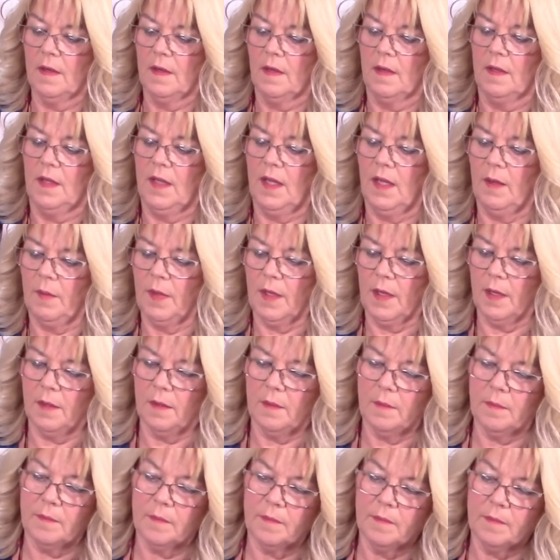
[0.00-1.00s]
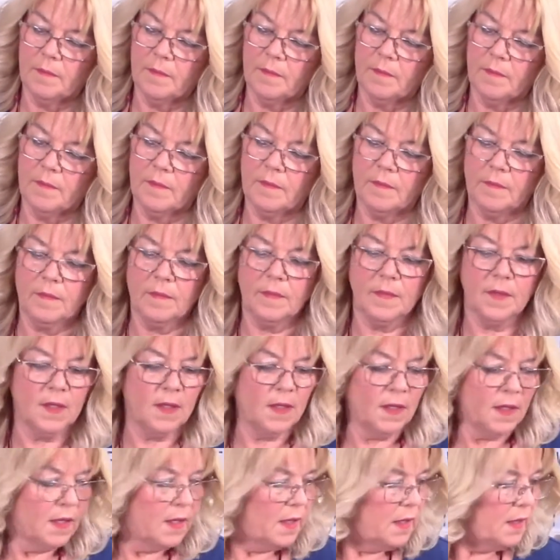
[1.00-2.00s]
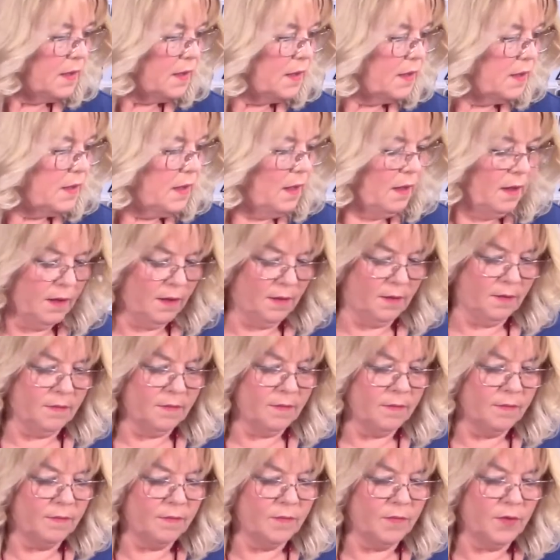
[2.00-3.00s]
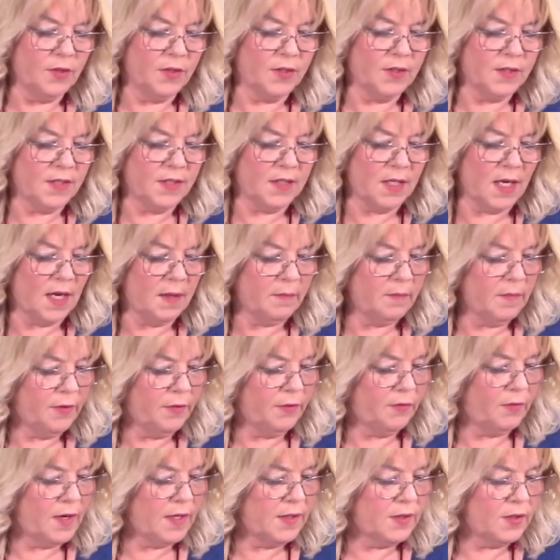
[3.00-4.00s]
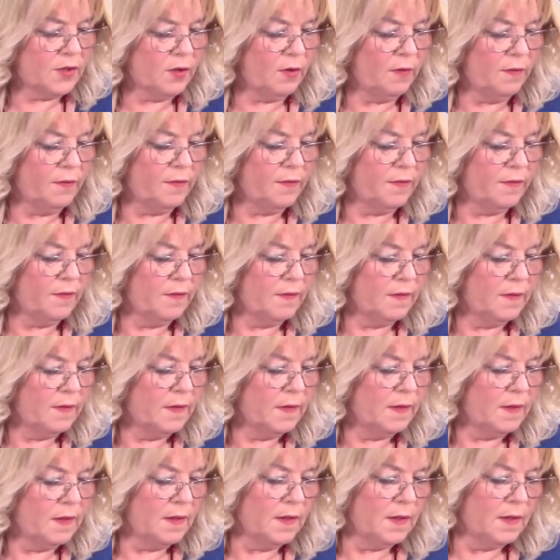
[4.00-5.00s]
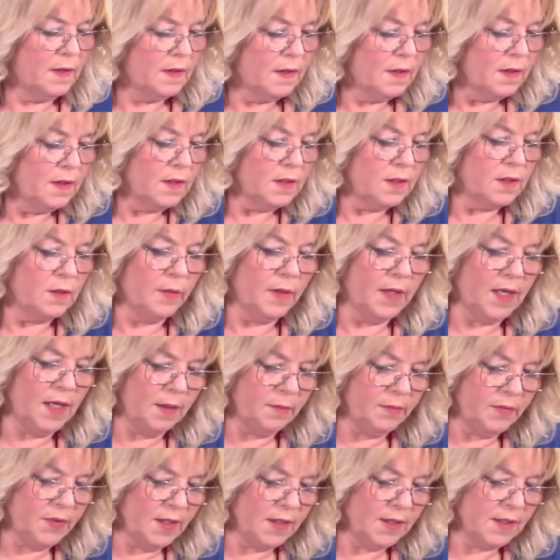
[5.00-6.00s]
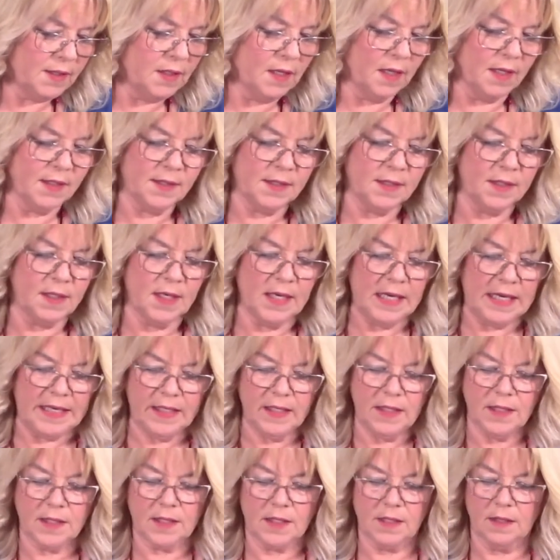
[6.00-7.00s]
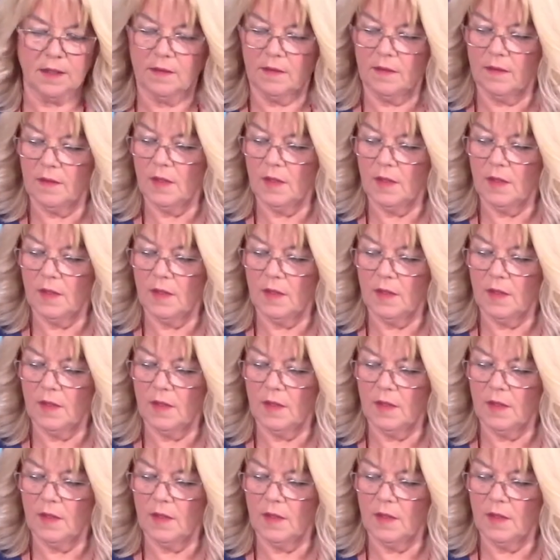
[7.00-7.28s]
There we go. So just take my threads off, so we keep things nice and neat.